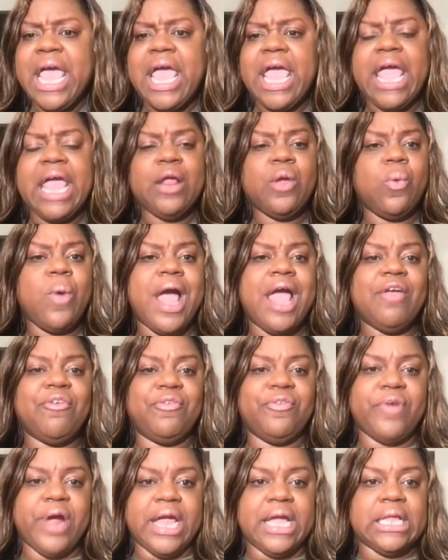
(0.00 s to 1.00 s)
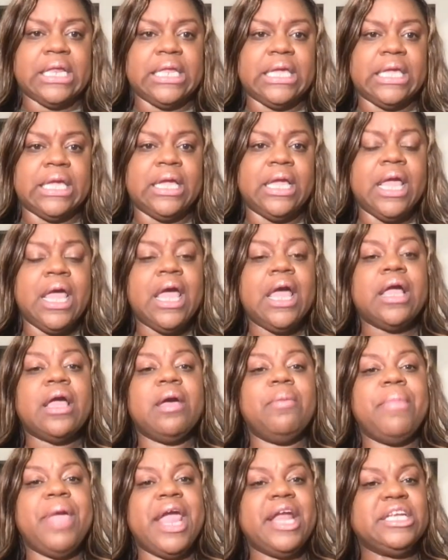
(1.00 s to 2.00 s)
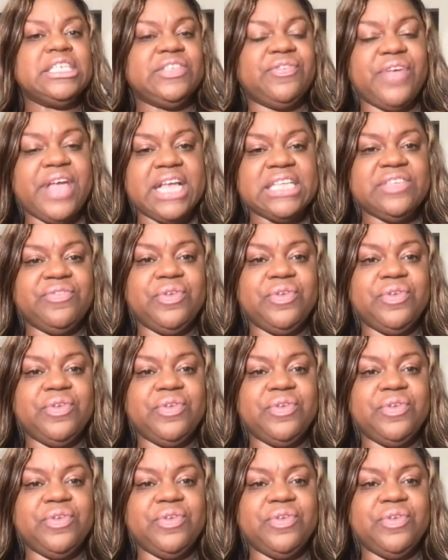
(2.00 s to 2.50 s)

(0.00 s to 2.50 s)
And quite frankly, Commanders fans,